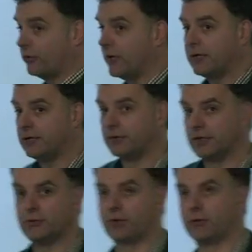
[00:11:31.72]
Creek is an
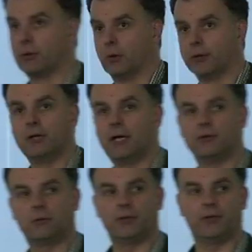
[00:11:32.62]
interesting one. How
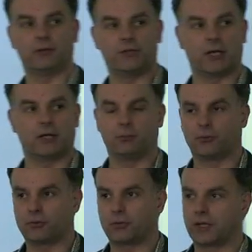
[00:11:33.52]
do we think Jacobs
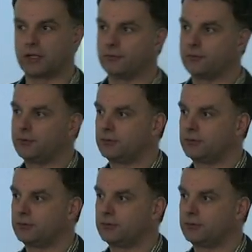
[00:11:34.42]
Creek have